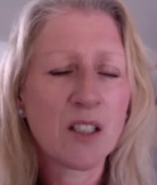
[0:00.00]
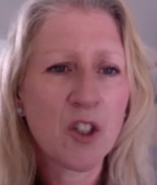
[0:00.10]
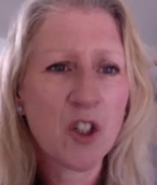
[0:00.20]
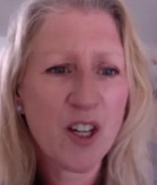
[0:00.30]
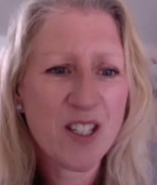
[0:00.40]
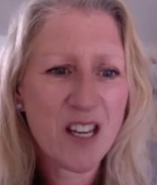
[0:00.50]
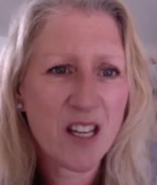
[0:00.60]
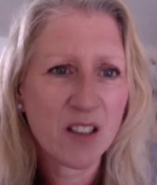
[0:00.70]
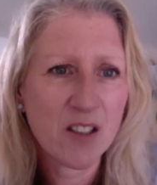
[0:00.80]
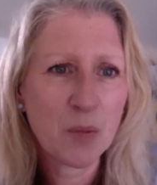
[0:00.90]
a good
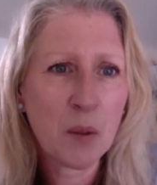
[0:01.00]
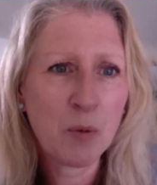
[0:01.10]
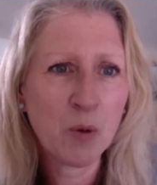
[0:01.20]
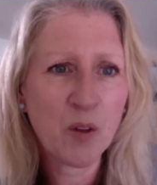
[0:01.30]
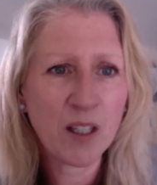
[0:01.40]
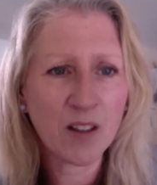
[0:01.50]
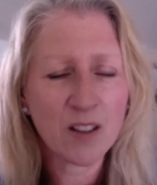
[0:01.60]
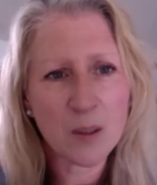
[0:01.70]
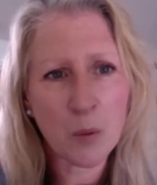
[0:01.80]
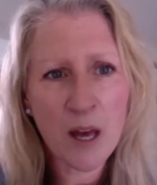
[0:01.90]
idea because people think that
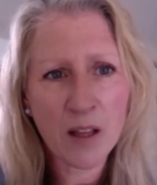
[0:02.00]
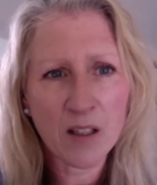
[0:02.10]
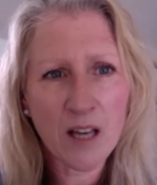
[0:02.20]
somewhere